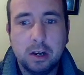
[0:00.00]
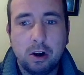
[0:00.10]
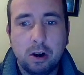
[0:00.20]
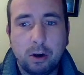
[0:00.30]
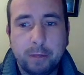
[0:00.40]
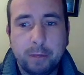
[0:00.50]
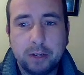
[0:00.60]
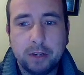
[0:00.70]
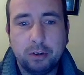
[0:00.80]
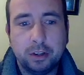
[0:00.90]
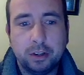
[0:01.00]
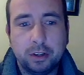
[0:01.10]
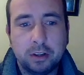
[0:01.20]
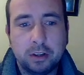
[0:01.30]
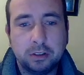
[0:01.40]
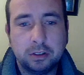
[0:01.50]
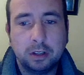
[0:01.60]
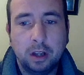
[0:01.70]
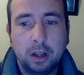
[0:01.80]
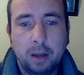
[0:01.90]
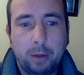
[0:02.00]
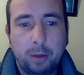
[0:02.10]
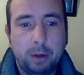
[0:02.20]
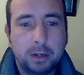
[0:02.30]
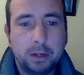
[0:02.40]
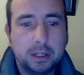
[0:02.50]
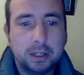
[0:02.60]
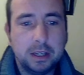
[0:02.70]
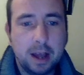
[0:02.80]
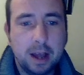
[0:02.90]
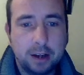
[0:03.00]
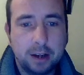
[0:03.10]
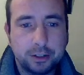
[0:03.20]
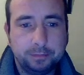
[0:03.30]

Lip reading: or Bitcoin address public key hash.